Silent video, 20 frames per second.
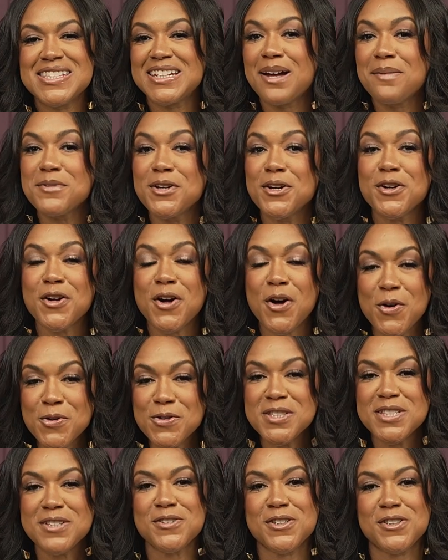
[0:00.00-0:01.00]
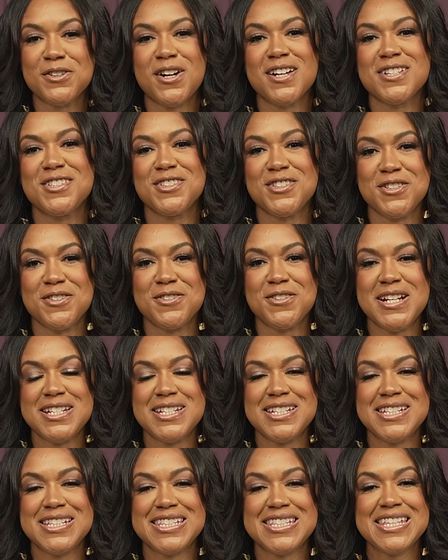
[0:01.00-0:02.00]
and I'm your host of Across
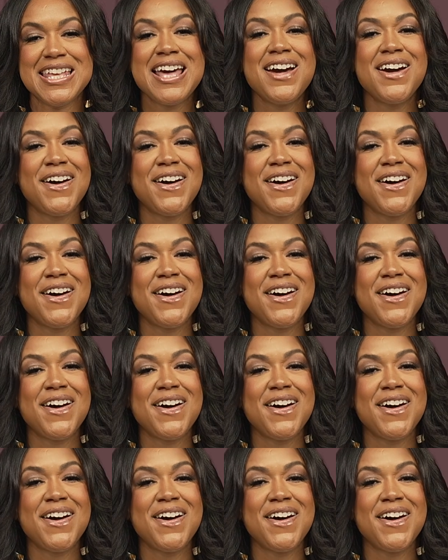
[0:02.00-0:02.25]
Generations.